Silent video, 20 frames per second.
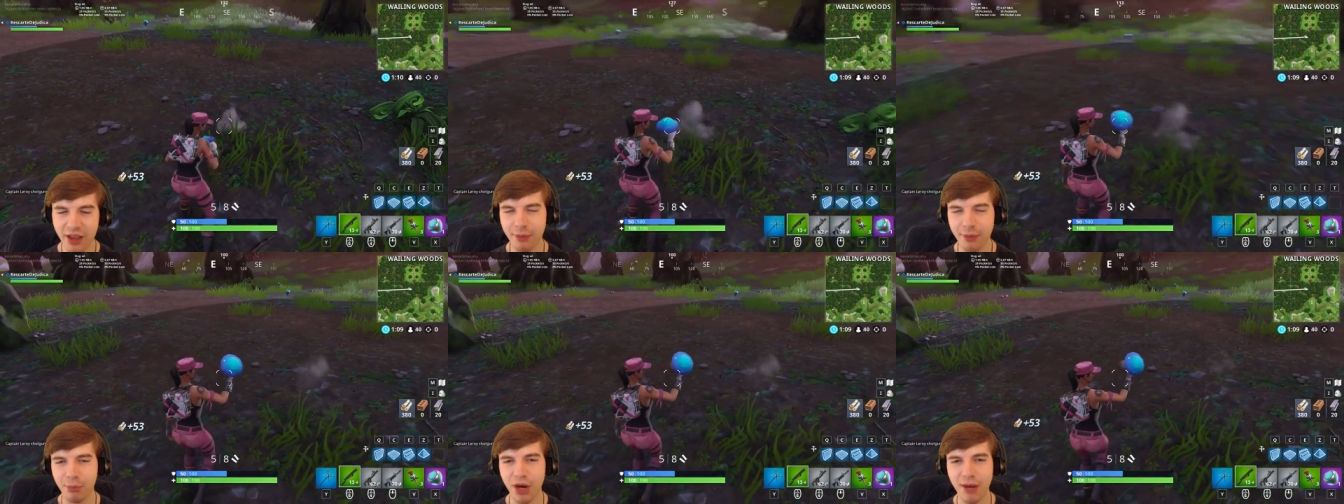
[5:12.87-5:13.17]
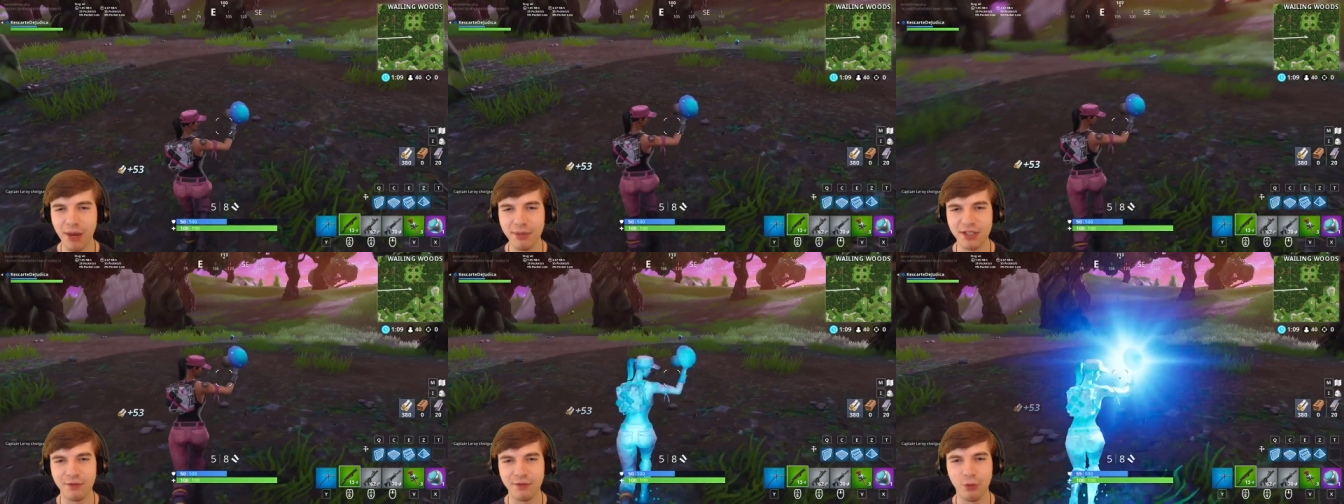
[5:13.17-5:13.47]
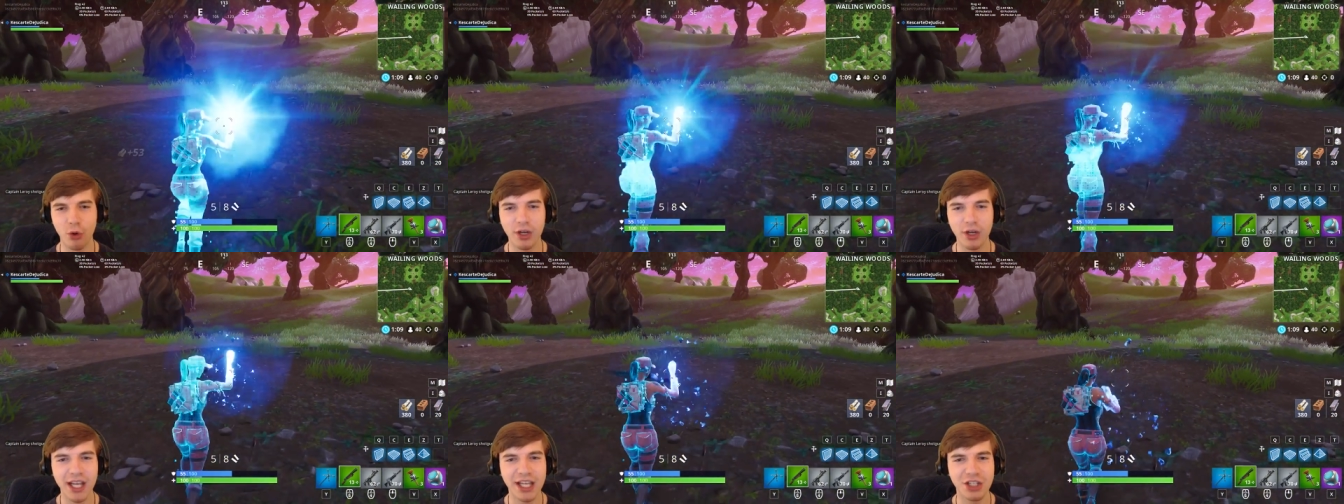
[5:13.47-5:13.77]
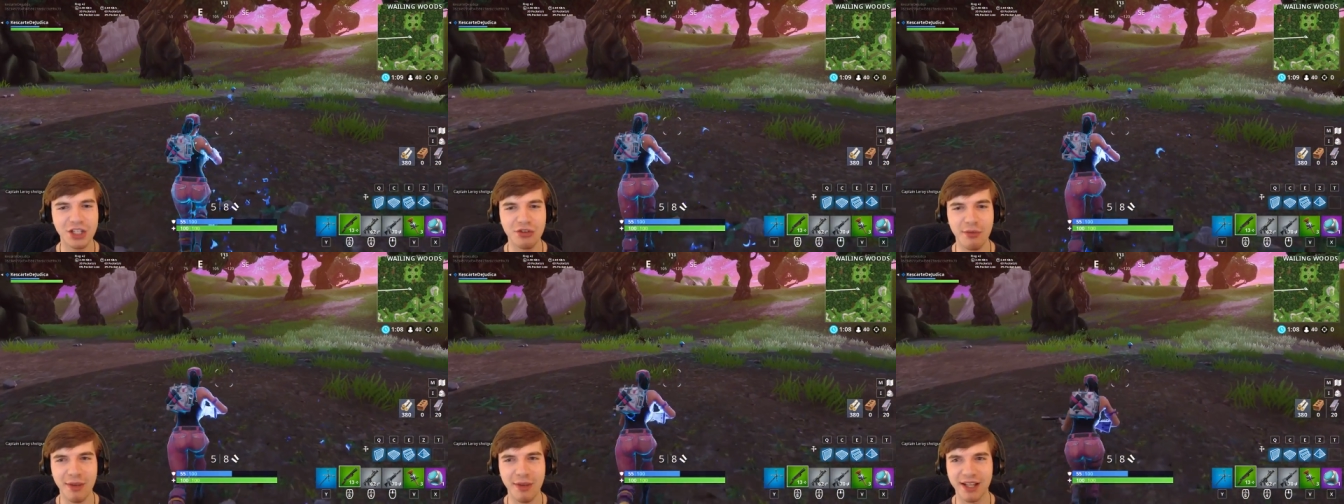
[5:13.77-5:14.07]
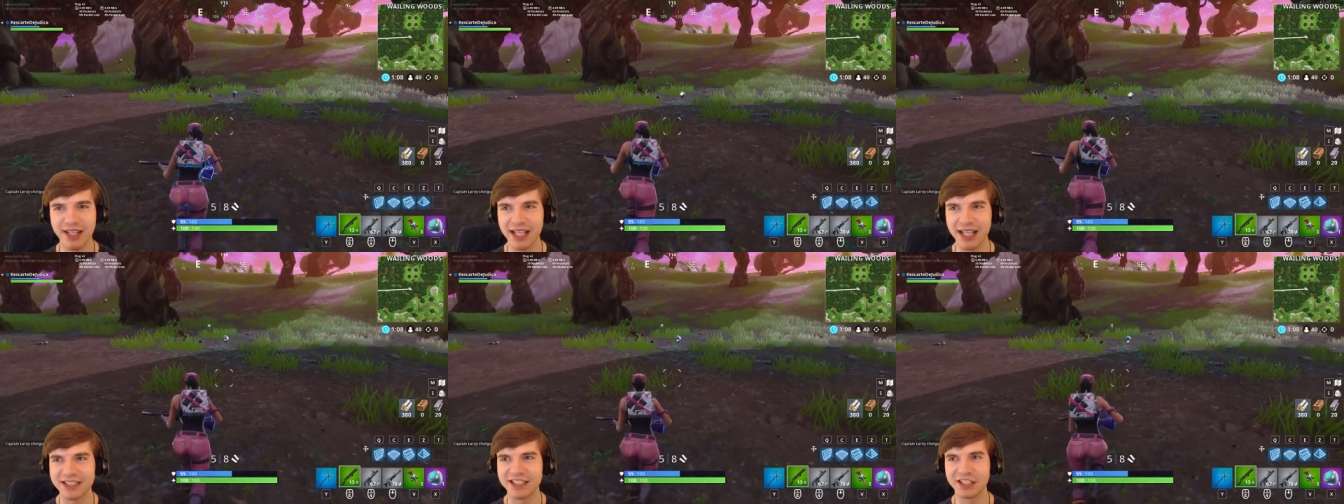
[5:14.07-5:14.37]
The problem is 4K
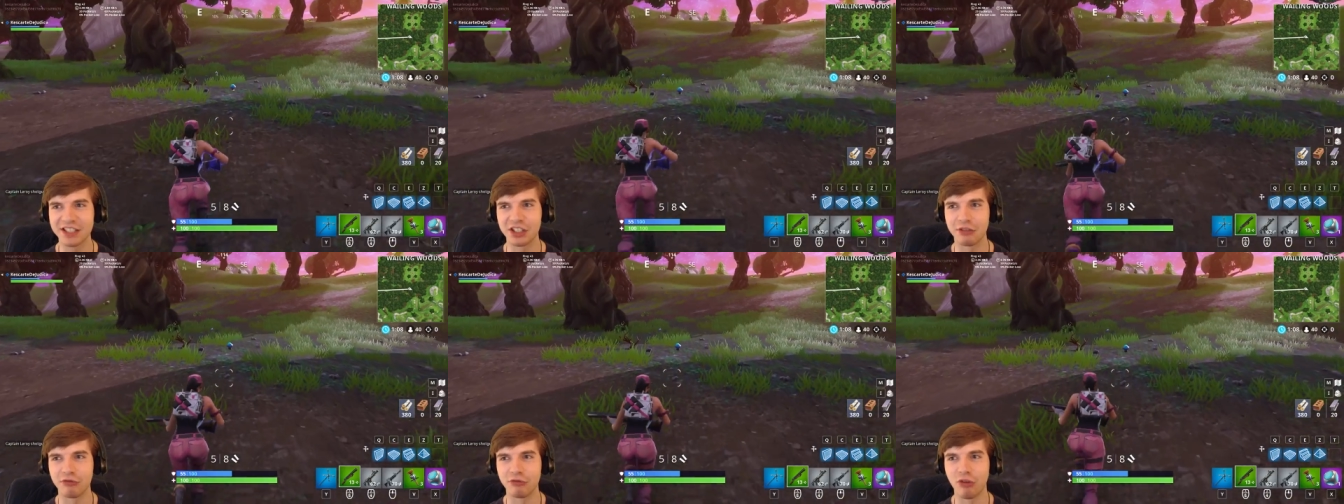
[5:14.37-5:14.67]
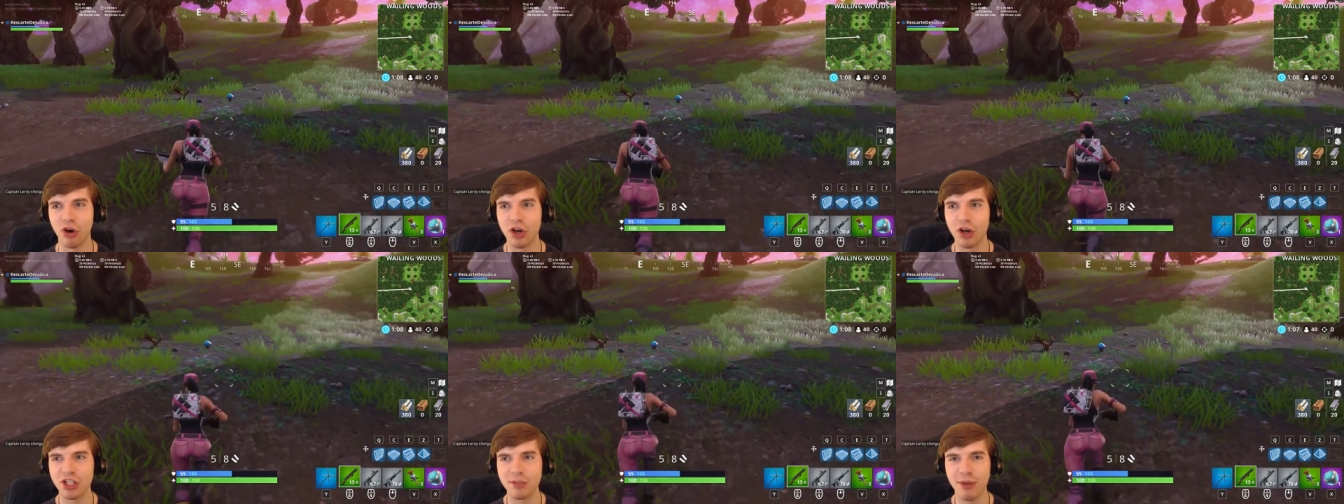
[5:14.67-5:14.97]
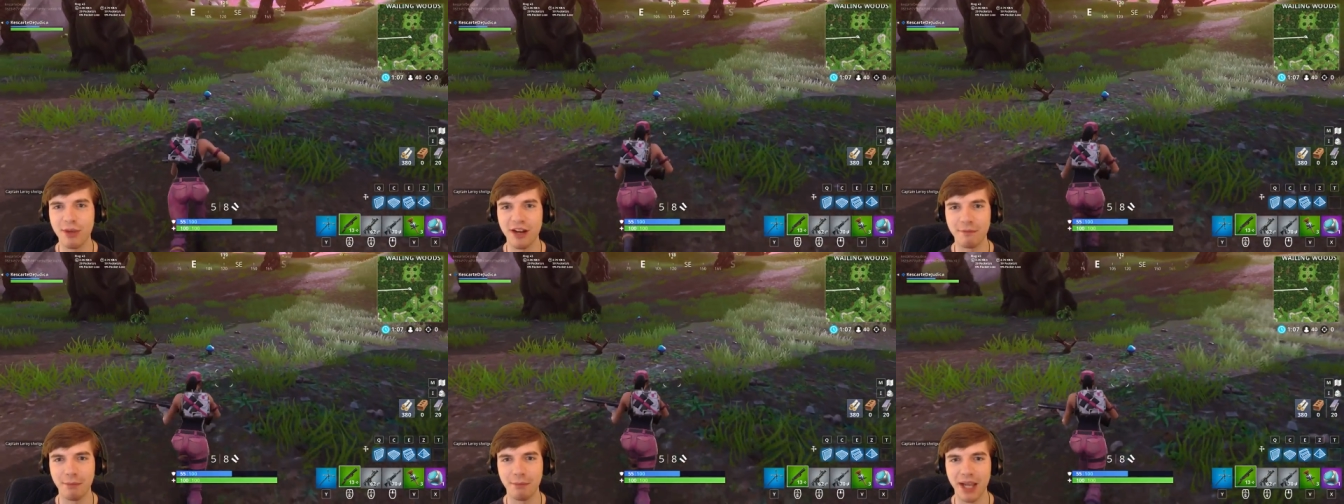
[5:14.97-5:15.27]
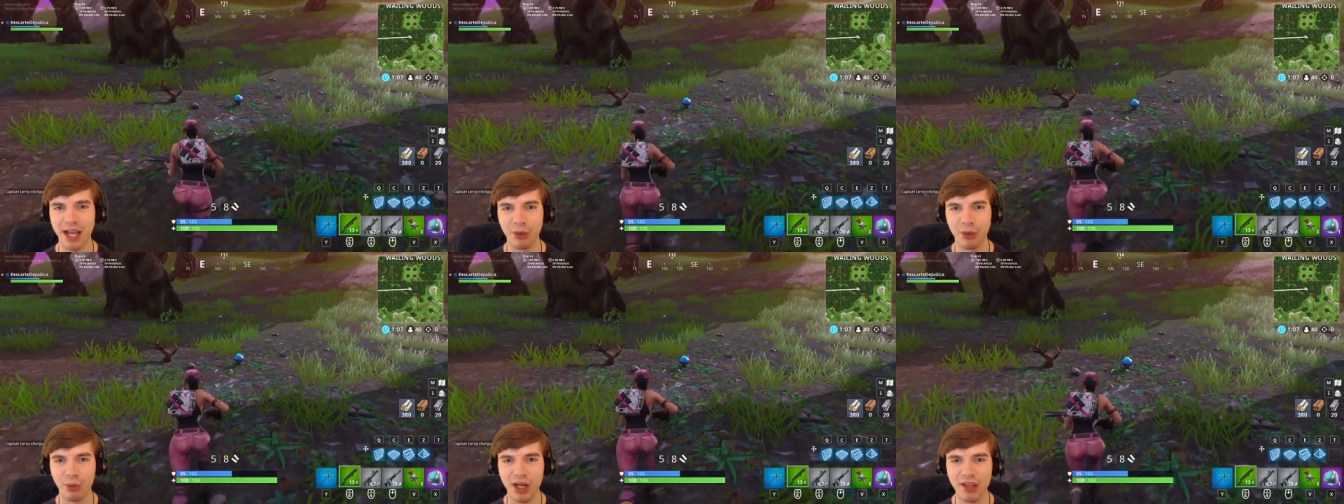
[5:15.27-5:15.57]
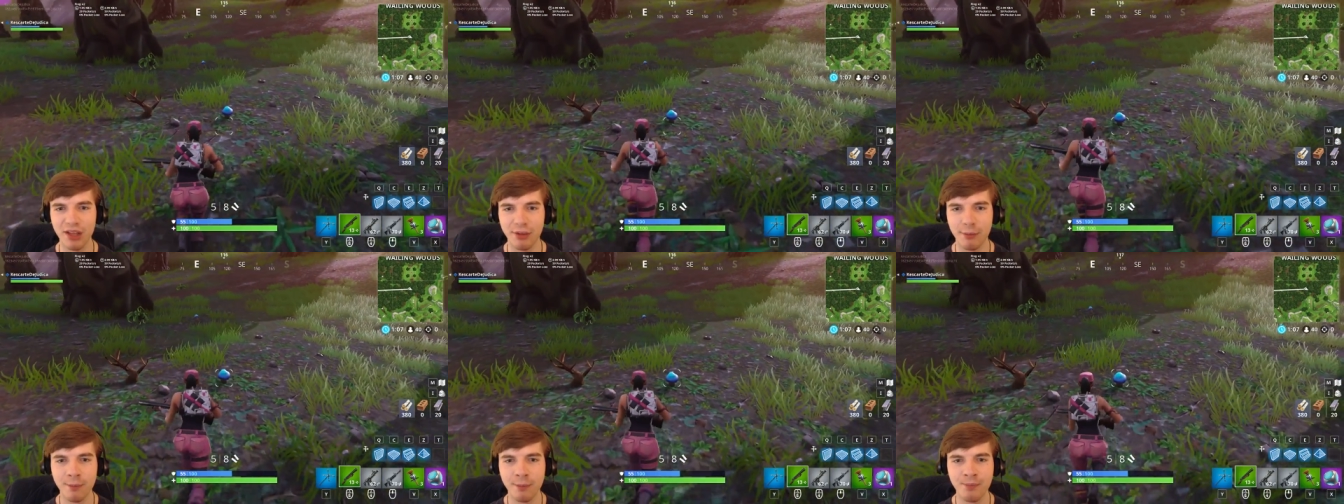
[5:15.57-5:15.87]
streaming takes such a large amount of
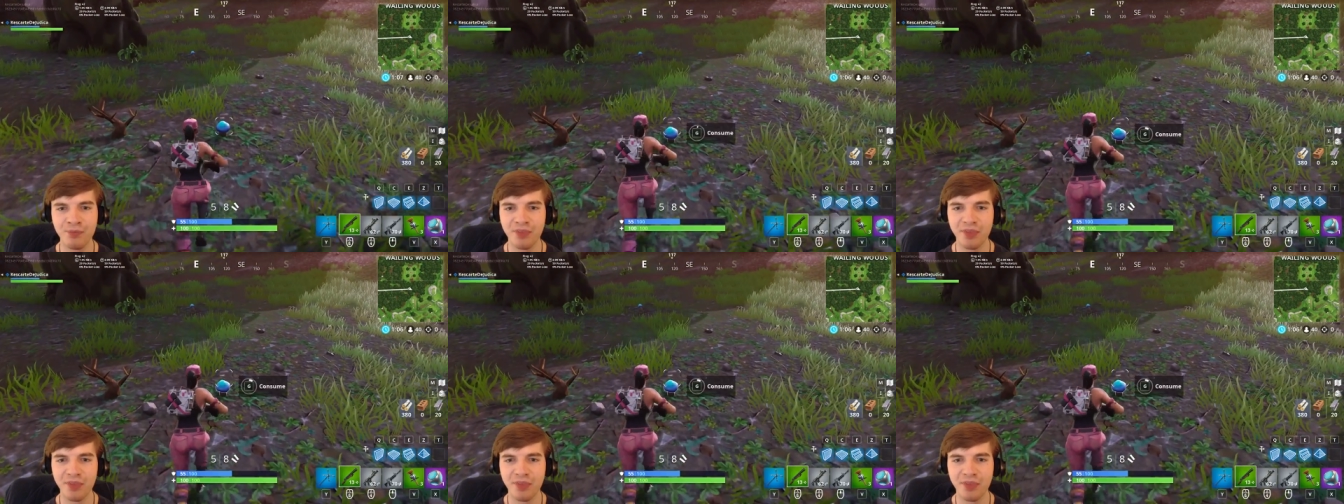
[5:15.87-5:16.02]
bandwidth